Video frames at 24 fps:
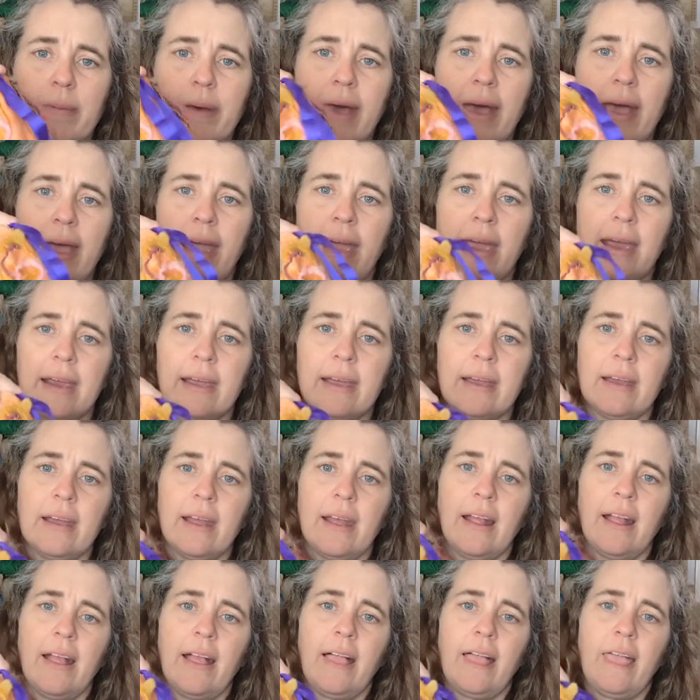bag
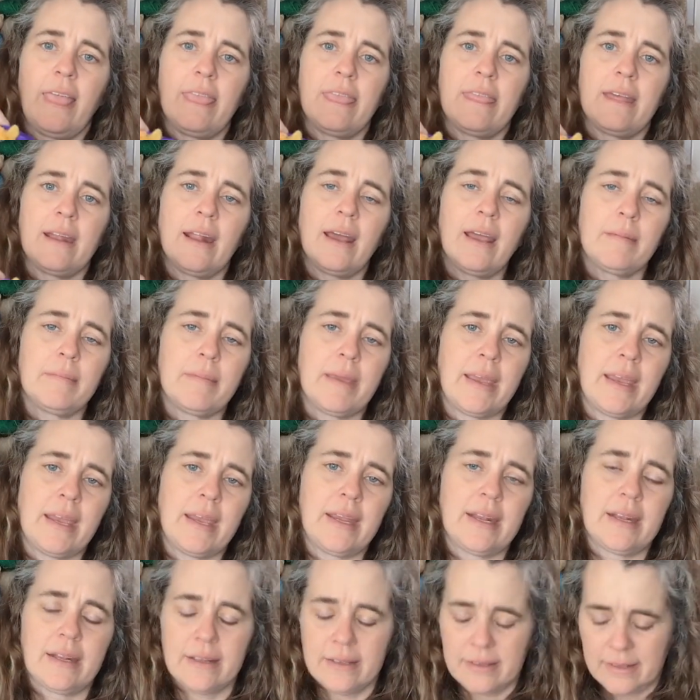that I
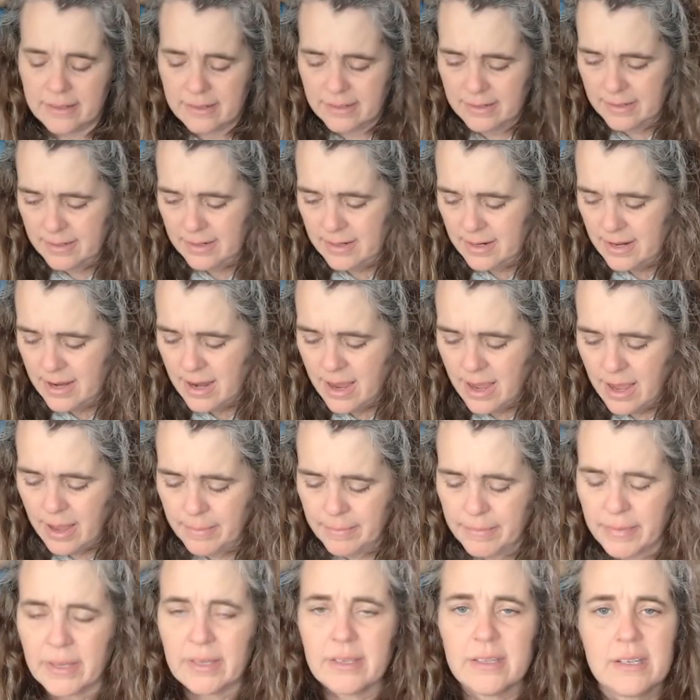made a
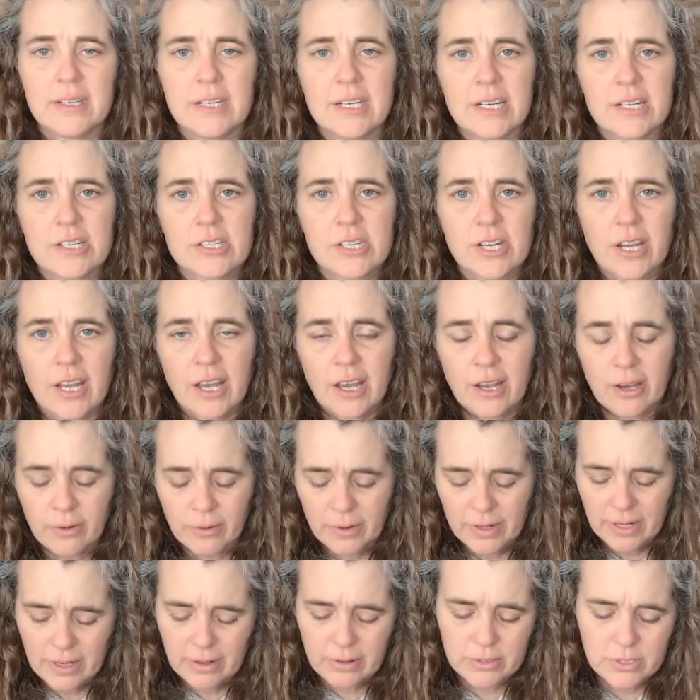million years ago
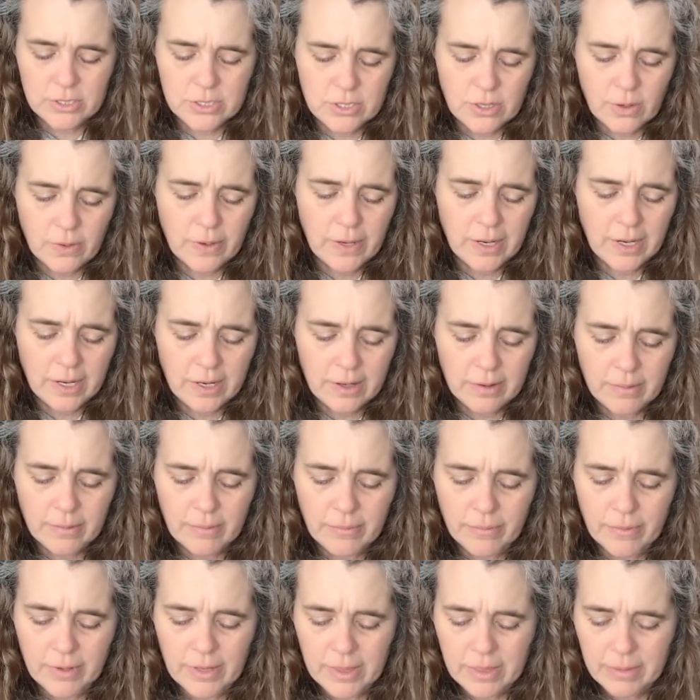when I was
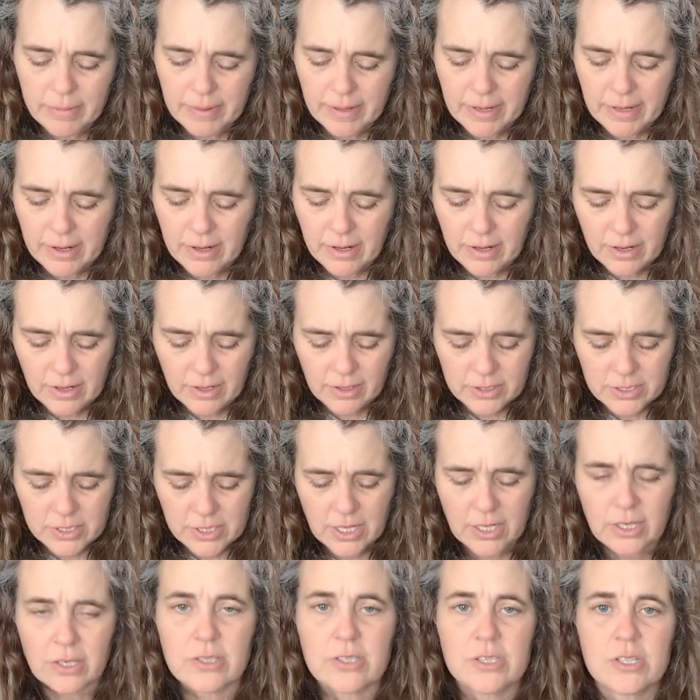sewing with my girls. I
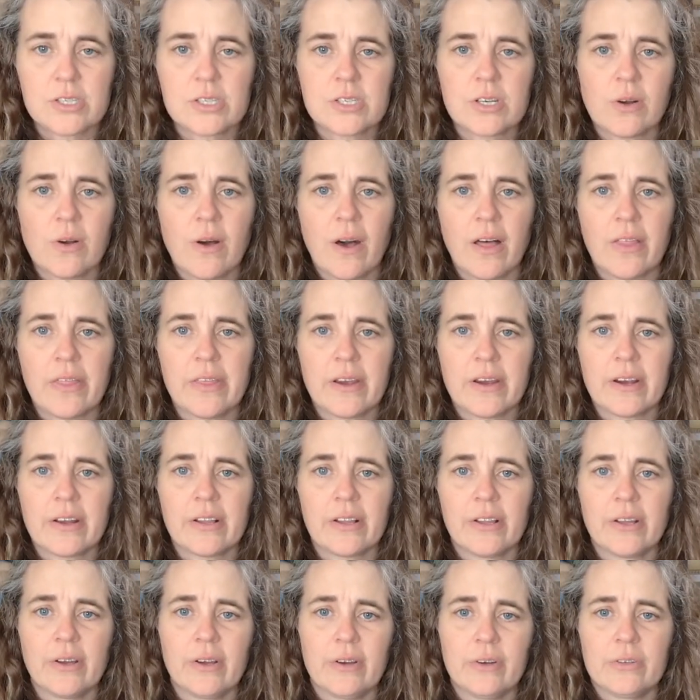used to sew all their
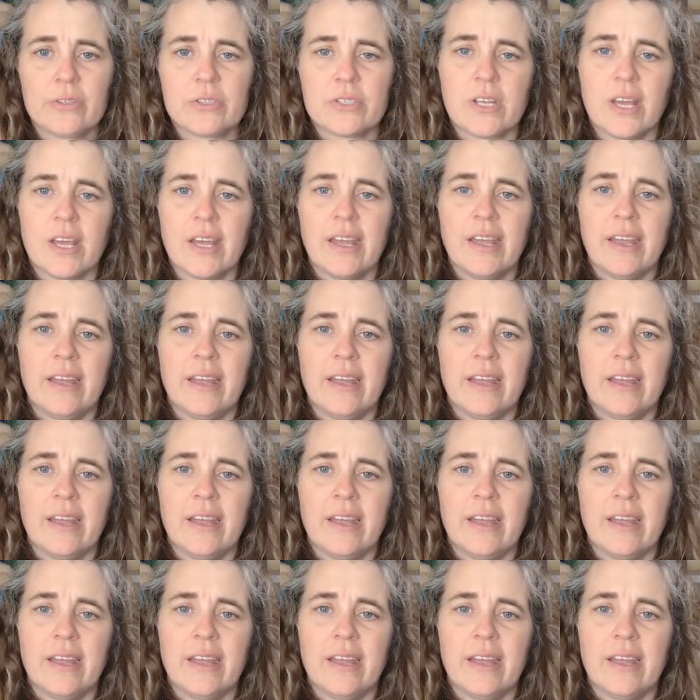clothes.